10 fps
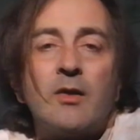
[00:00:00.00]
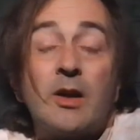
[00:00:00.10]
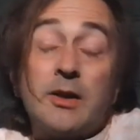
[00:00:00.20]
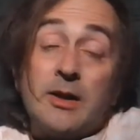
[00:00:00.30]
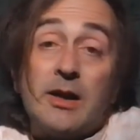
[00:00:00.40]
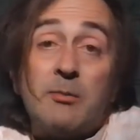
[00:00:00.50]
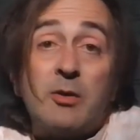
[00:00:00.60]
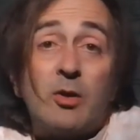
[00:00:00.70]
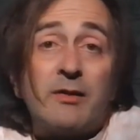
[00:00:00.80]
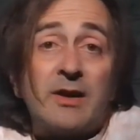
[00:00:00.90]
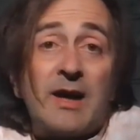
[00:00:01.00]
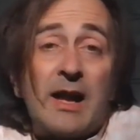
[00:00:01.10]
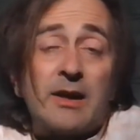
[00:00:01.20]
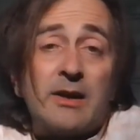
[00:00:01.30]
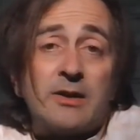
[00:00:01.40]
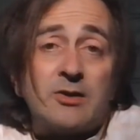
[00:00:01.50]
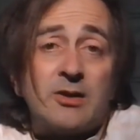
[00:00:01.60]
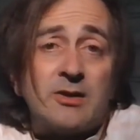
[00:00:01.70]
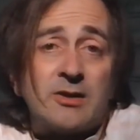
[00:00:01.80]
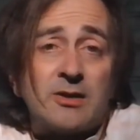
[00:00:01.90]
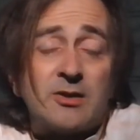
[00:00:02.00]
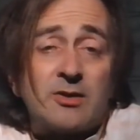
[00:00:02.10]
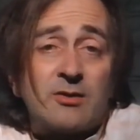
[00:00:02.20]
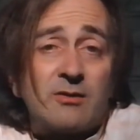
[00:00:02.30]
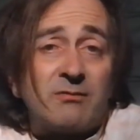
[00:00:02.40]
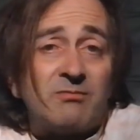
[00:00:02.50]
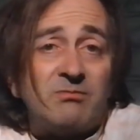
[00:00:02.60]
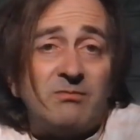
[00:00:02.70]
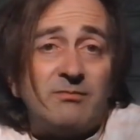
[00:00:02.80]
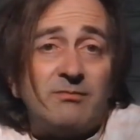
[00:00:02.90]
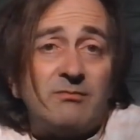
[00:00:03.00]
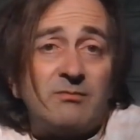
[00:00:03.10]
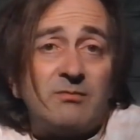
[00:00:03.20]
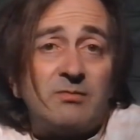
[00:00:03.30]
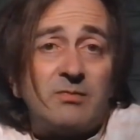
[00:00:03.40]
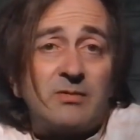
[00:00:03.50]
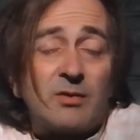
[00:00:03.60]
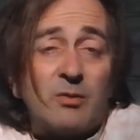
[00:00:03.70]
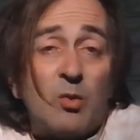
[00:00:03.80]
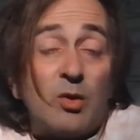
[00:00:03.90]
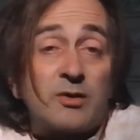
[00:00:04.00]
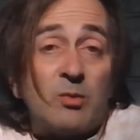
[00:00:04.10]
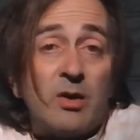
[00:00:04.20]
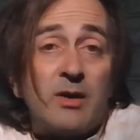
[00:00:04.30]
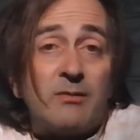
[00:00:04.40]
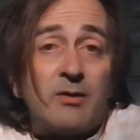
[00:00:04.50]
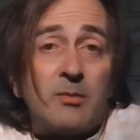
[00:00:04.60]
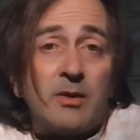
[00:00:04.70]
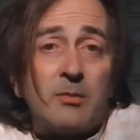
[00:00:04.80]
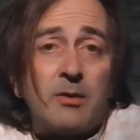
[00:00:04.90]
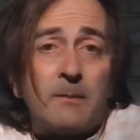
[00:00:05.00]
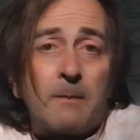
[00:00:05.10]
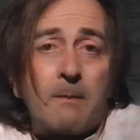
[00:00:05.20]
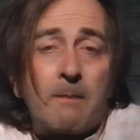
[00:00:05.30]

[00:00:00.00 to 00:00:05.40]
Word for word: The lid nearly blew off in Galilee, and Jesus had just sort of sort of walked away from it, but